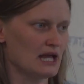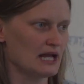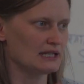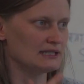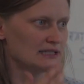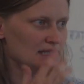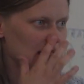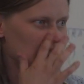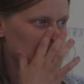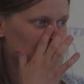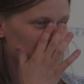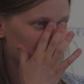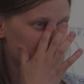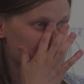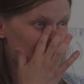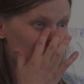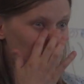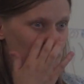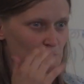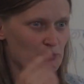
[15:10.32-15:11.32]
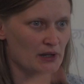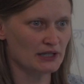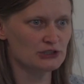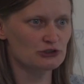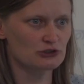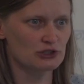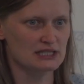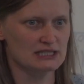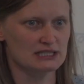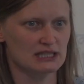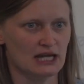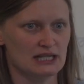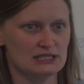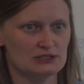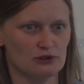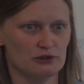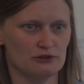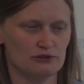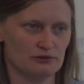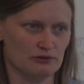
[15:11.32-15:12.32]
And in the supplementary
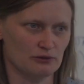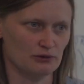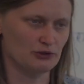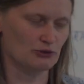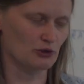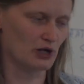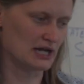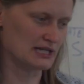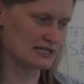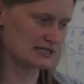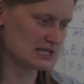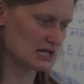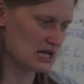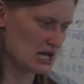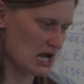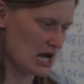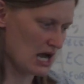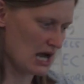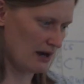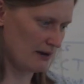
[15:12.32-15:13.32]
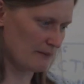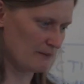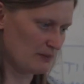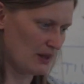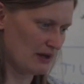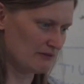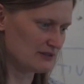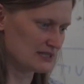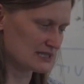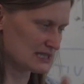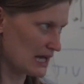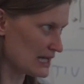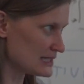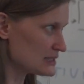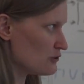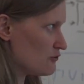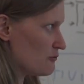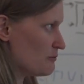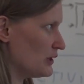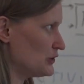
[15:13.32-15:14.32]
slides, uh, uh you guys um, have the
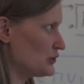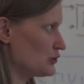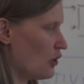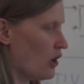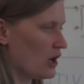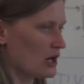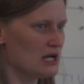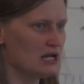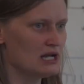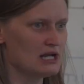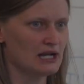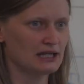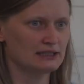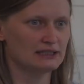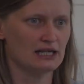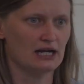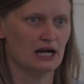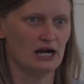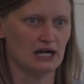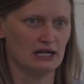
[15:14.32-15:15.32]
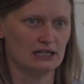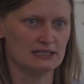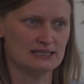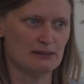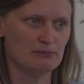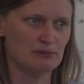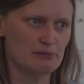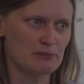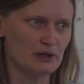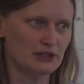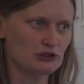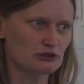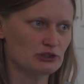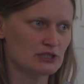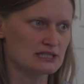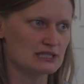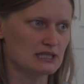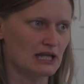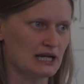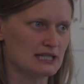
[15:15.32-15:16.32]
slides of my talk, there are
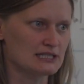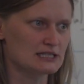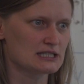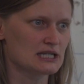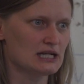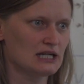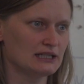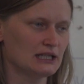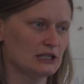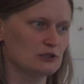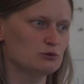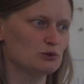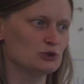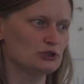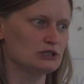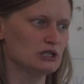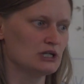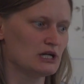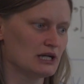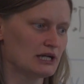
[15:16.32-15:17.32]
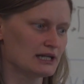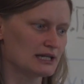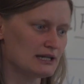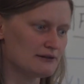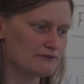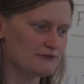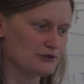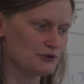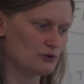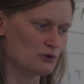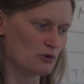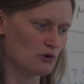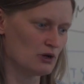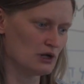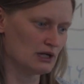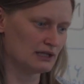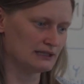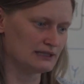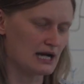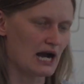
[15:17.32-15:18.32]
supplementary slides that would give you
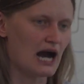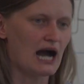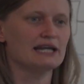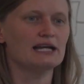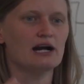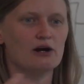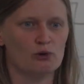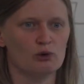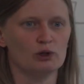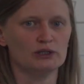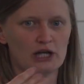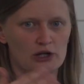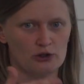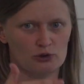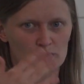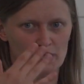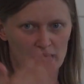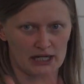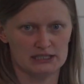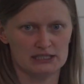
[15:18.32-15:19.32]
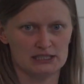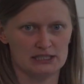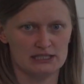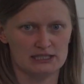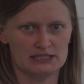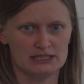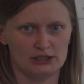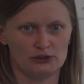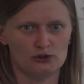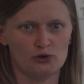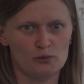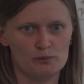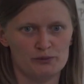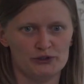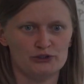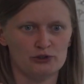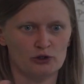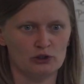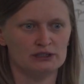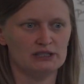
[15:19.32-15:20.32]
the higher order corrections that go
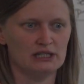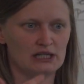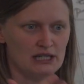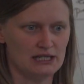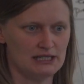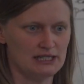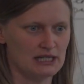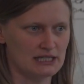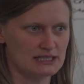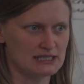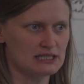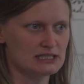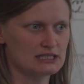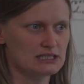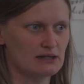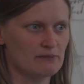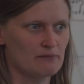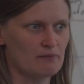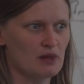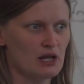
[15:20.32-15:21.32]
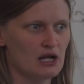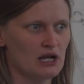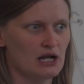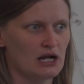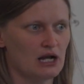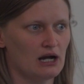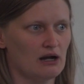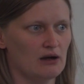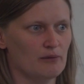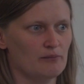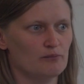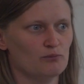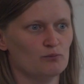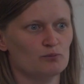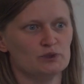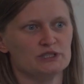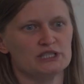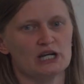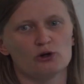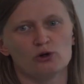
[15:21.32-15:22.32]
beyond the linear system, um,
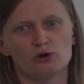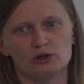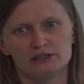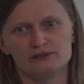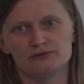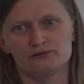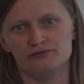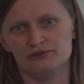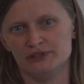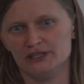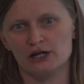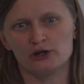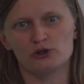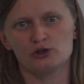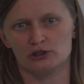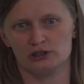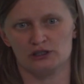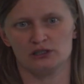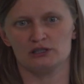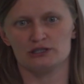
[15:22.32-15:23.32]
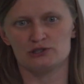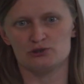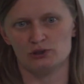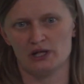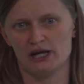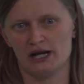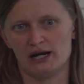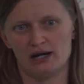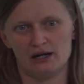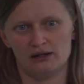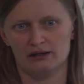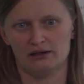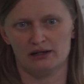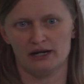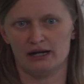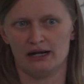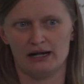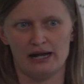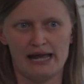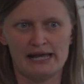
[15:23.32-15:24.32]
which are called Wiener kernels. So there are
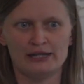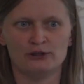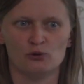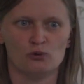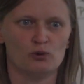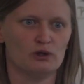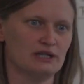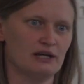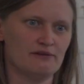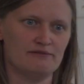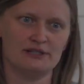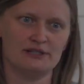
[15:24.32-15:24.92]
n order